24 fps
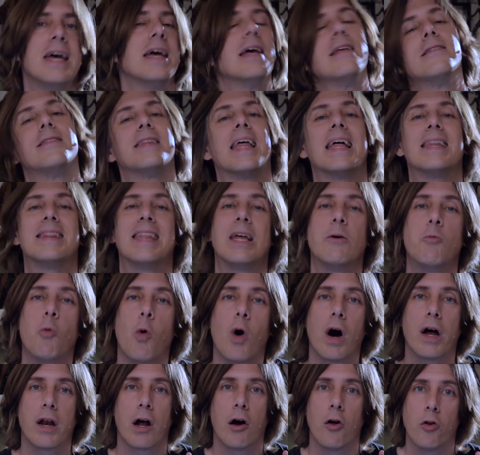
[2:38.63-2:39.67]
is that they
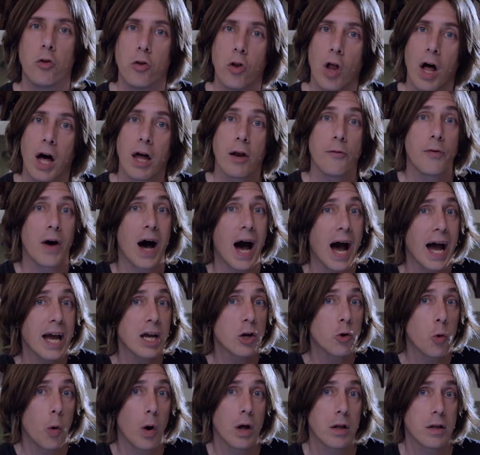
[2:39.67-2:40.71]
want a lot of high
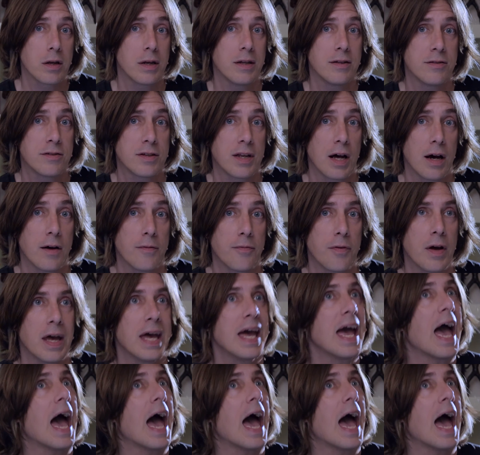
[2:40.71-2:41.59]
quality stuff